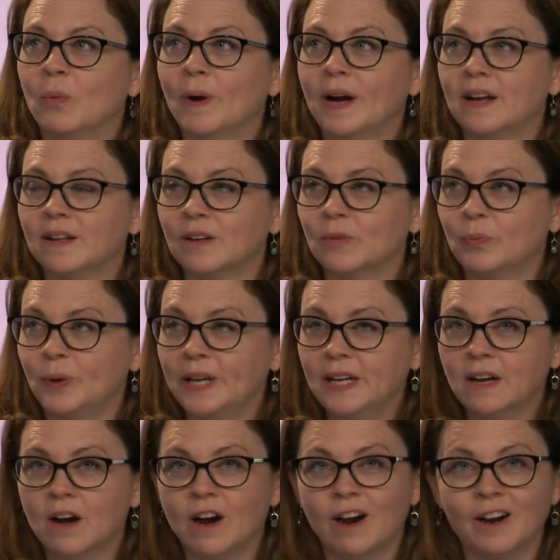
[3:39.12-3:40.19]
Well, we
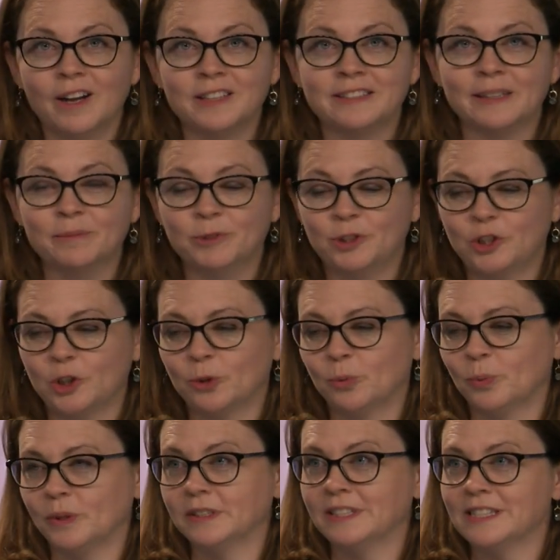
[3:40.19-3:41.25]
are, as I'm sure
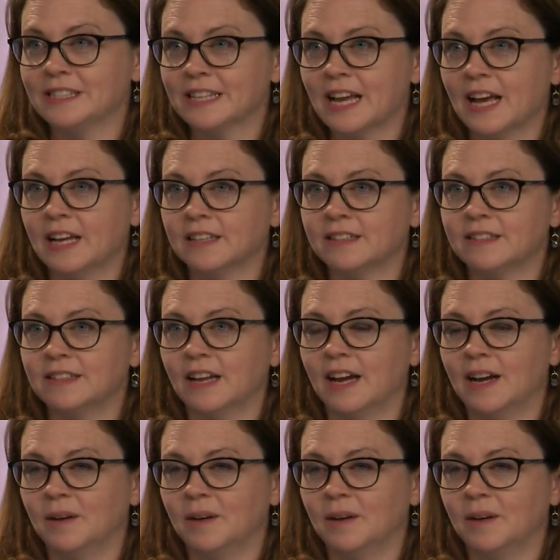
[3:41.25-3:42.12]
we'll discuss,